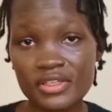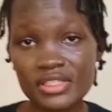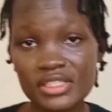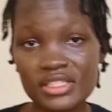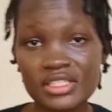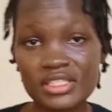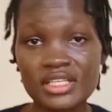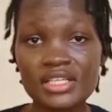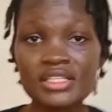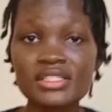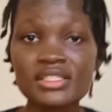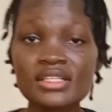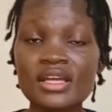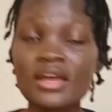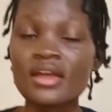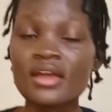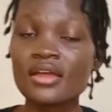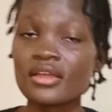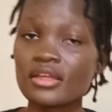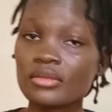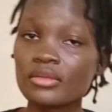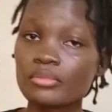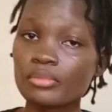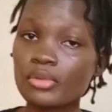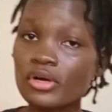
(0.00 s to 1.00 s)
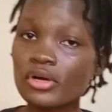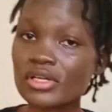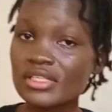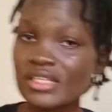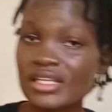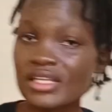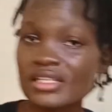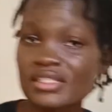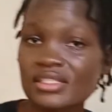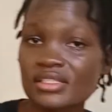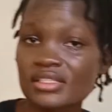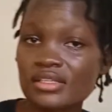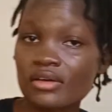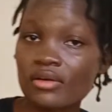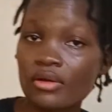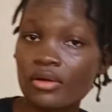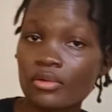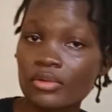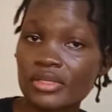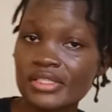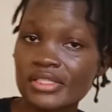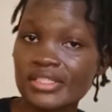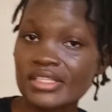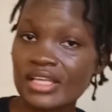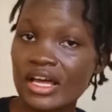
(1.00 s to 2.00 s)
Just inbox us in our
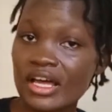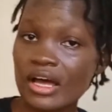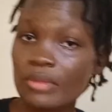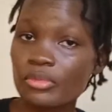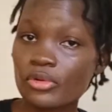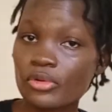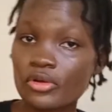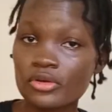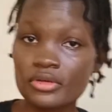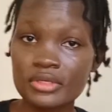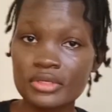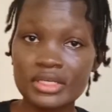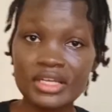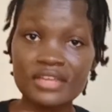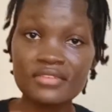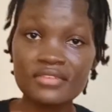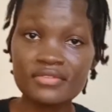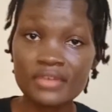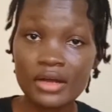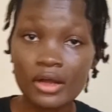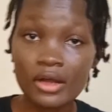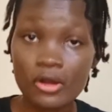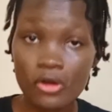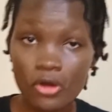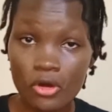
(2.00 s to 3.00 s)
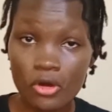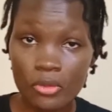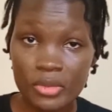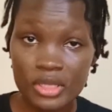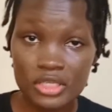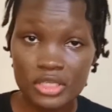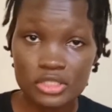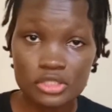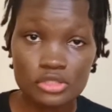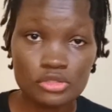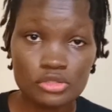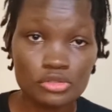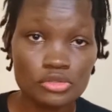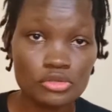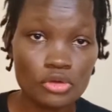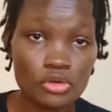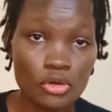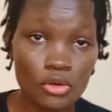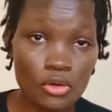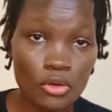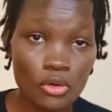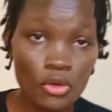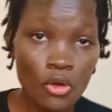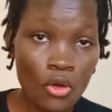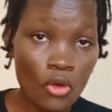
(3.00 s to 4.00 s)
WhatsApp or leave a comment to know
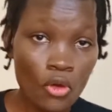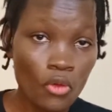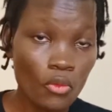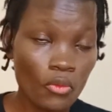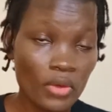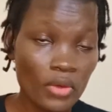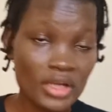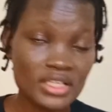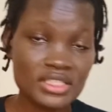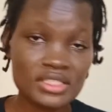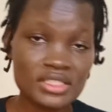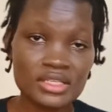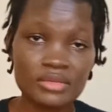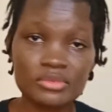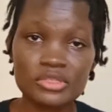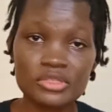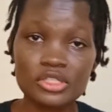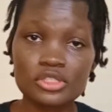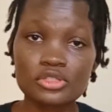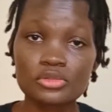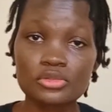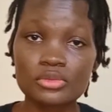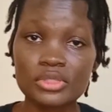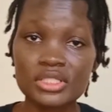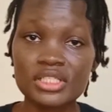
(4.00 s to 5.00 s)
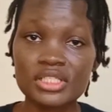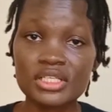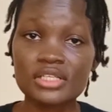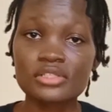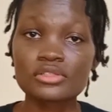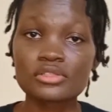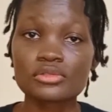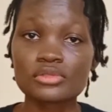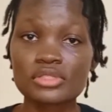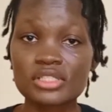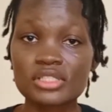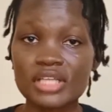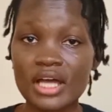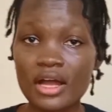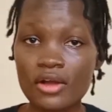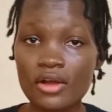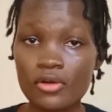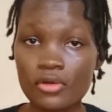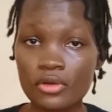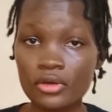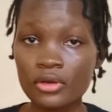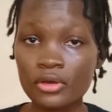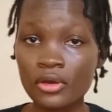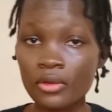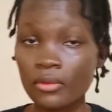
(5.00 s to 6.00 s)
what subject you want us to tackle
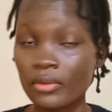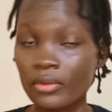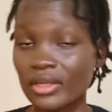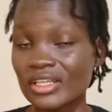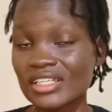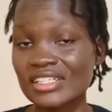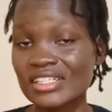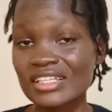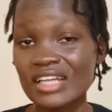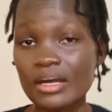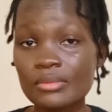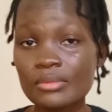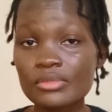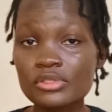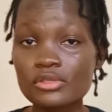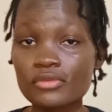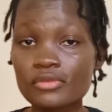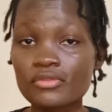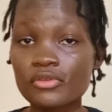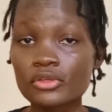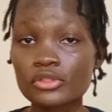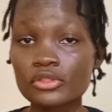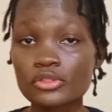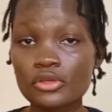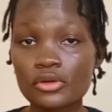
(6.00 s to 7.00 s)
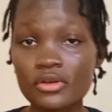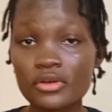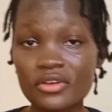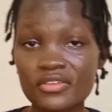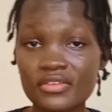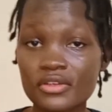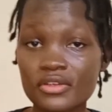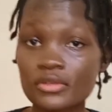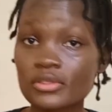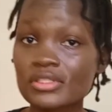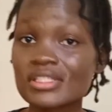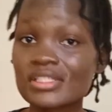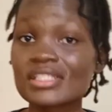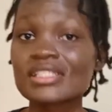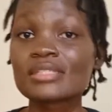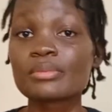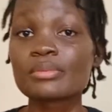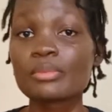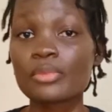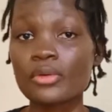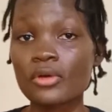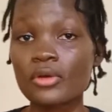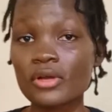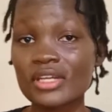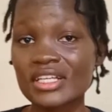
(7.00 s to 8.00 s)
when it comes to photography, because it's
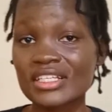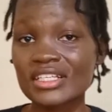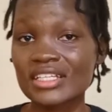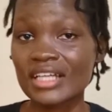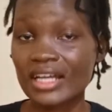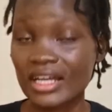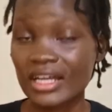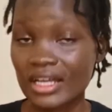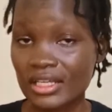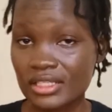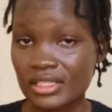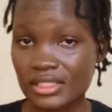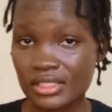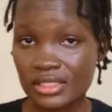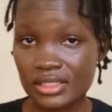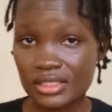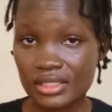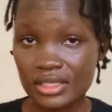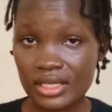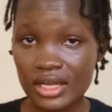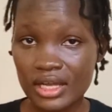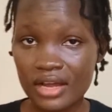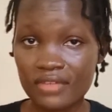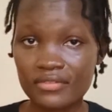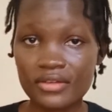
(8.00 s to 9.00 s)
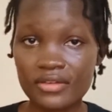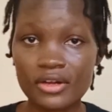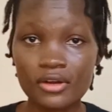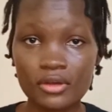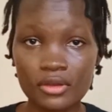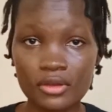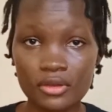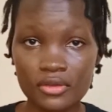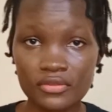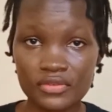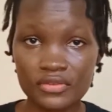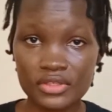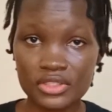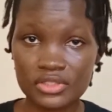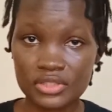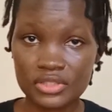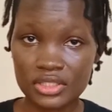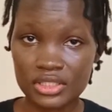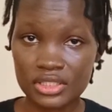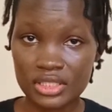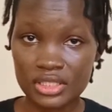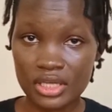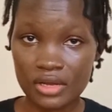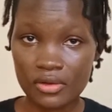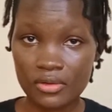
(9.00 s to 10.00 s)
broad and I can't cover all of it right
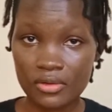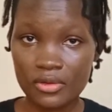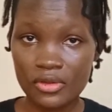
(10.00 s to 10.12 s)
now.